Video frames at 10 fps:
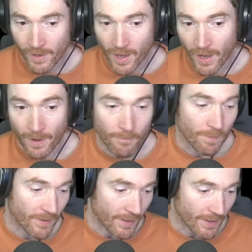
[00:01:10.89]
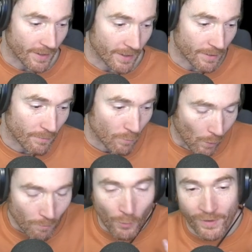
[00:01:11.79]
1
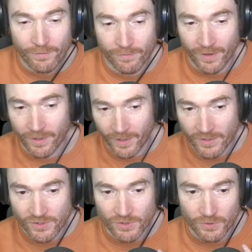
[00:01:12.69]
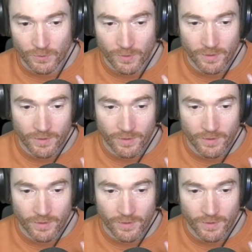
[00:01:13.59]
point in fighter gets you